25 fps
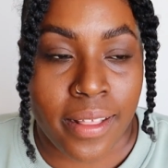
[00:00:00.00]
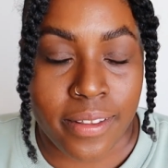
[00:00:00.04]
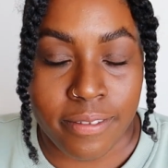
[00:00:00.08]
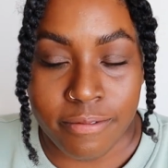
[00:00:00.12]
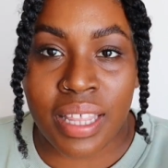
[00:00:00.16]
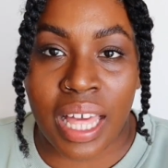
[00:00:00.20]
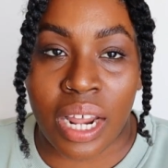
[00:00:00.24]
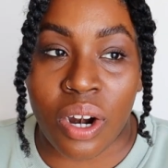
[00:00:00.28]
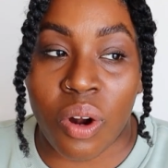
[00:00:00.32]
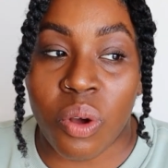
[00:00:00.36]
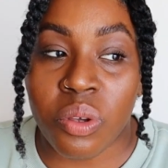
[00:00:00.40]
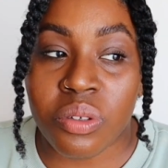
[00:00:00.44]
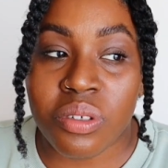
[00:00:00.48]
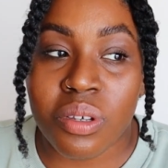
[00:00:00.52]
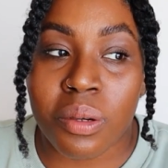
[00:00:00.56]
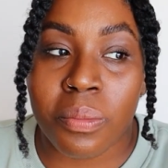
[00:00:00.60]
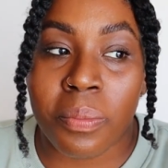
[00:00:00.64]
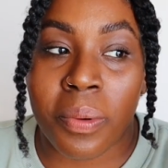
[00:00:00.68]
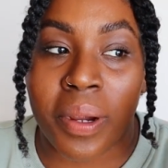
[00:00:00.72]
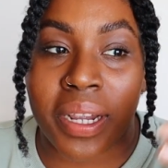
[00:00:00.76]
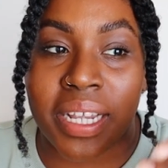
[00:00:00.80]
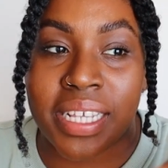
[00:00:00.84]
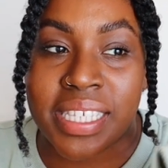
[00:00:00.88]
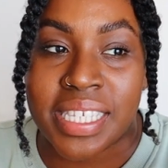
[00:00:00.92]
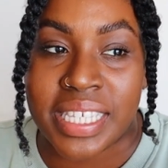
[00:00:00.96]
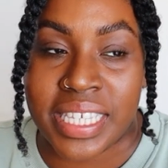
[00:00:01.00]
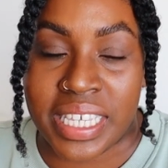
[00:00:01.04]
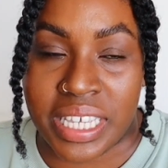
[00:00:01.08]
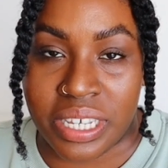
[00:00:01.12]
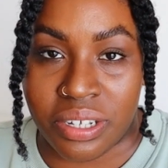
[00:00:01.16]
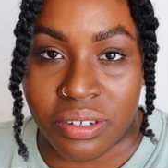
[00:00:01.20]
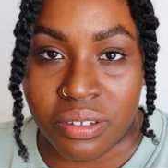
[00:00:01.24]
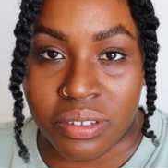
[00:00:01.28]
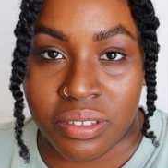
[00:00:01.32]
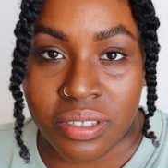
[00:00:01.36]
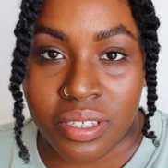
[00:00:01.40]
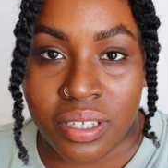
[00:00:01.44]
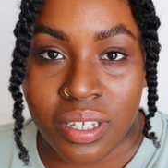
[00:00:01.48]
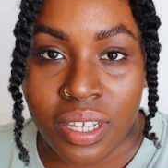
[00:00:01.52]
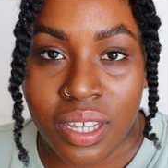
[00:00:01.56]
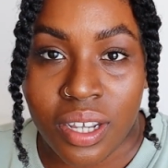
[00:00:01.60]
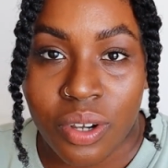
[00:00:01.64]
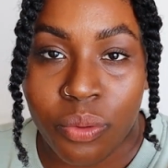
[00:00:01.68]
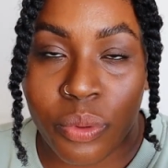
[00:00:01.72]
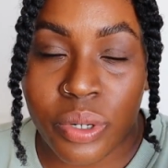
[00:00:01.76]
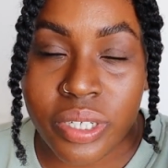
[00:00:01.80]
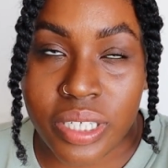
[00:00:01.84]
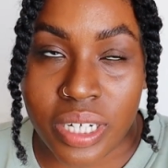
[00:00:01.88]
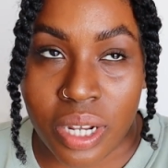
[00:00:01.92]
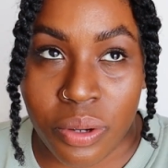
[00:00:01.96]
That also brings guilt,
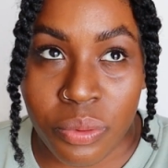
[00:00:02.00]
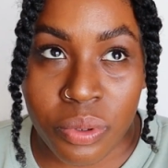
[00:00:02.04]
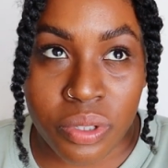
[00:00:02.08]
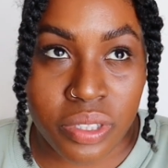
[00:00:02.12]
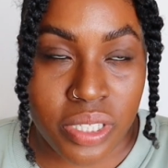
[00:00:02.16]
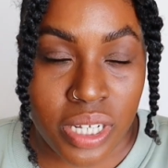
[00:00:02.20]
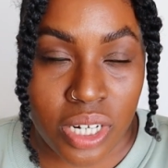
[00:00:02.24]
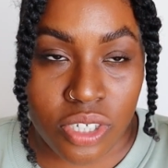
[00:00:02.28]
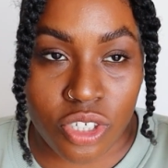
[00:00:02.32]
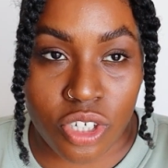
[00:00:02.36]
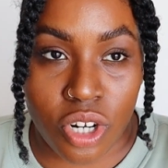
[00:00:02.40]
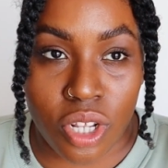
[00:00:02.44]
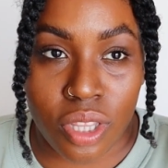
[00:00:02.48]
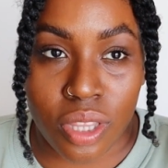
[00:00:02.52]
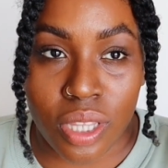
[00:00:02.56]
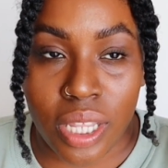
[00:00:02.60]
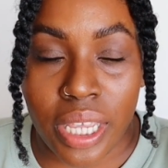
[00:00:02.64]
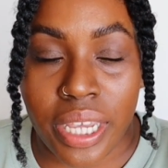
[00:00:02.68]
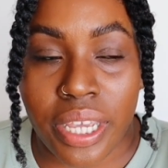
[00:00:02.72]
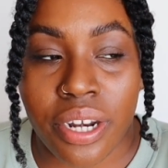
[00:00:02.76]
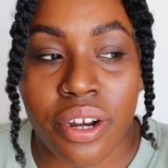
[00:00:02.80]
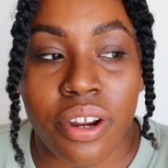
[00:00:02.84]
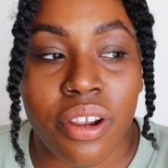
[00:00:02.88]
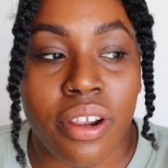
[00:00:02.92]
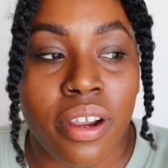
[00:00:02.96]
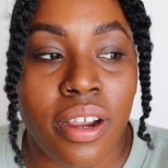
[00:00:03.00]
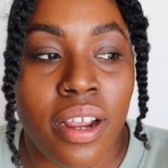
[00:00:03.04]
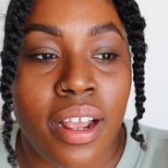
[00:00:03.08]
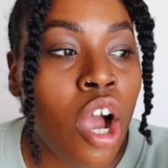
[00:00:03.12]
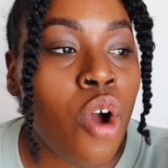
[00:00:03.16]
which I will touch on later.